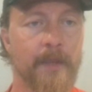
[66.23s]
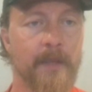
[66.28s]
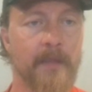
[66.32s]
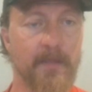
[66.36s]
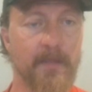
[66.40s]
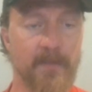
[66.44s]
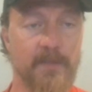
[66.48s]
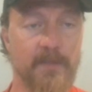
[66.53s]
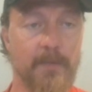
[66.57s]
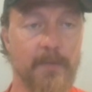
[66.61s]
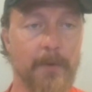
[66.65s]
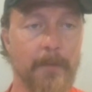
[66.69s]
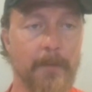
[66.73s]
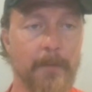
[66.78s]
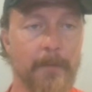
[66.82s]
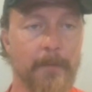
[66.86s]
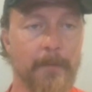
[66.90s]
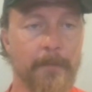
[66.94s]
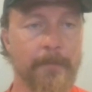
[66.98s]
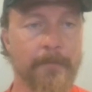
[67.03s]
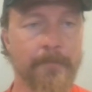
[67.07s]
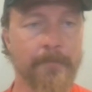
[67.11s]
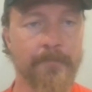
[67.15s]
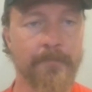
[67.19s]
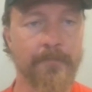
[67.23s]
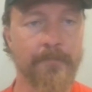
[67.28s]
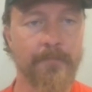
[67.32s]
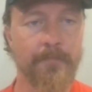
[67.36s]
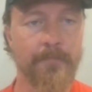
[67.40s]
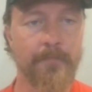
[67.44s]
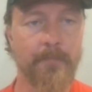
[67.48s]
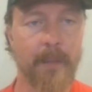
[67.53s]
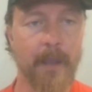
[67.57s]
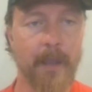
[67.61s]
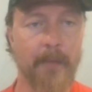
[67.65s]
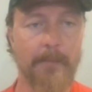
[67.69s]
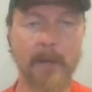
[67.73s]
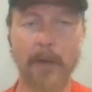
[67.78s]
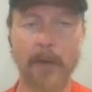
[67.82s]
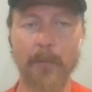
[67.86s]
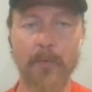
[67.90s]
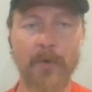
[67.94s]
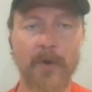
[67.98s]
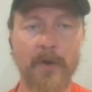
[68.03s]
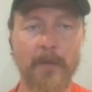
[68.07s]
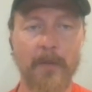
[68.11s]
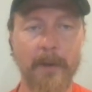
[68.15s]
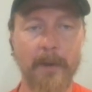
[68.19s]
in this one, I'm
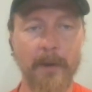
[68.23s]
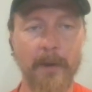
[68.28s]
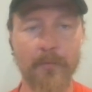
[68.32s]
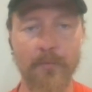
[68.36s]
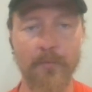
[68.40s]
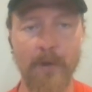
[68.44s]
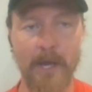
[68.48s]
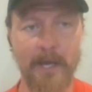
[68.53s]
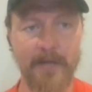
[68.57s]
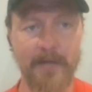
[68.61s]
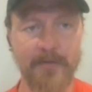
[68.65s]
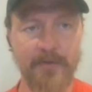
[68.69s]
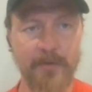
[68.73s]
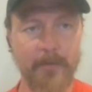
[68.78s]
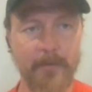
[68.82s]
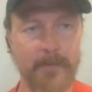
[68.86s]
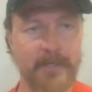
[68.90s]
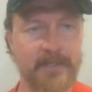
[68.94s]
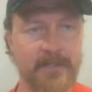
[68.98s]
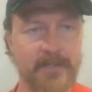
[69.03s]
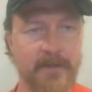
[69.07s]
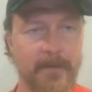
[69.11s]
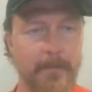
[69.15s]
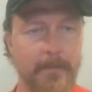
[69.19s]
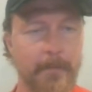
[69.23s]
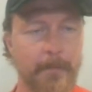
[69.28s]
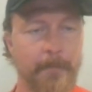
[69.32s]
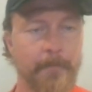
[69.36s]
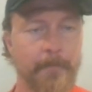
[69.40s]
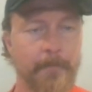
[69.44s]
not worried about Rodri missing.